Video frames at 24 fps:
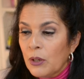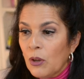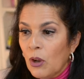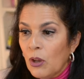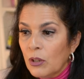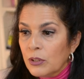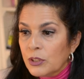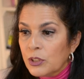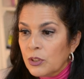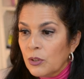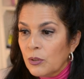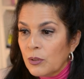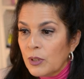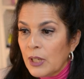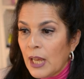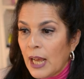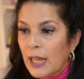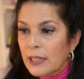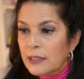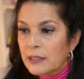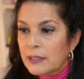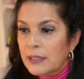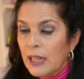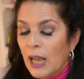also not
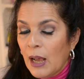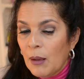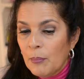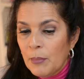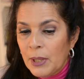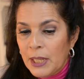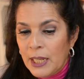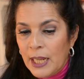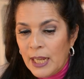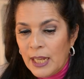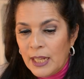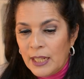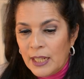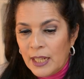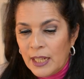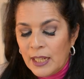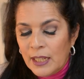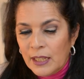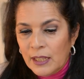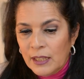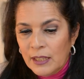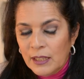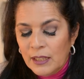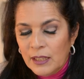dominating
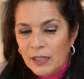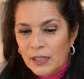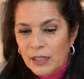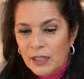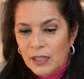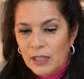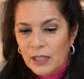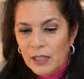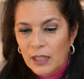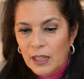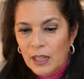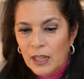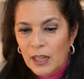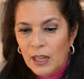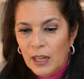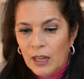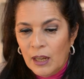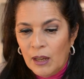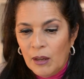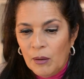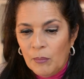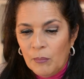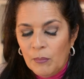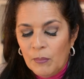
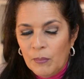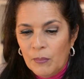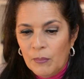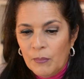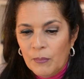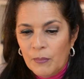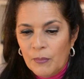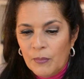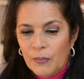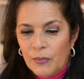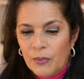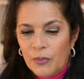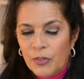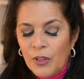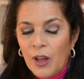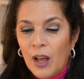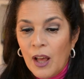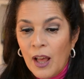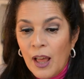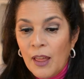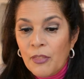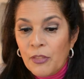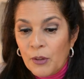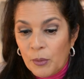the
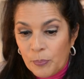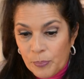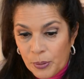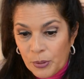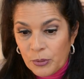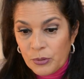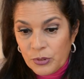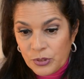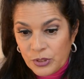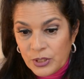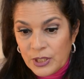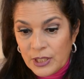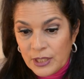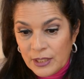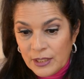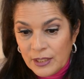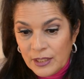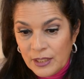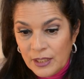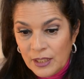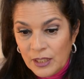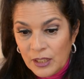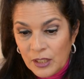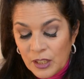other person.
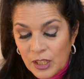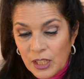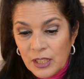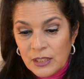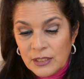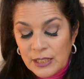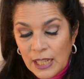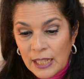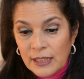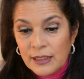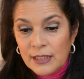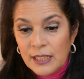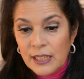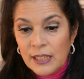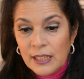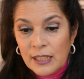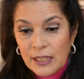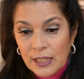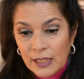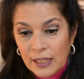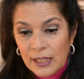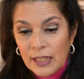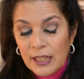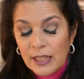Because right. I think
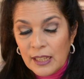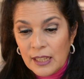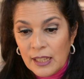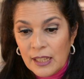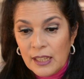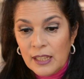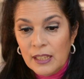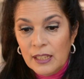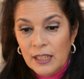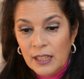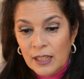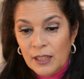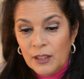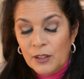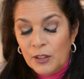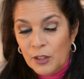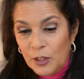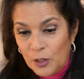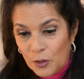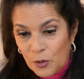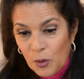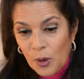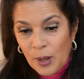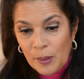
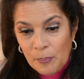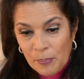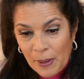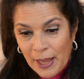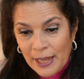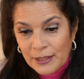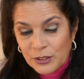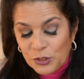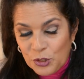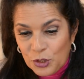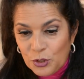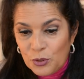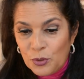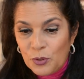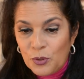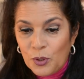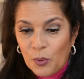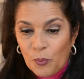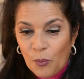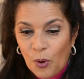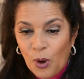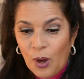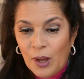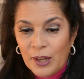going back to the
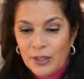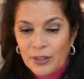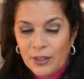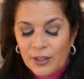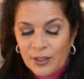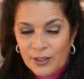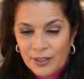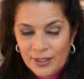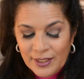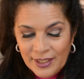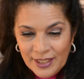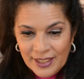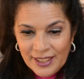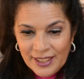water,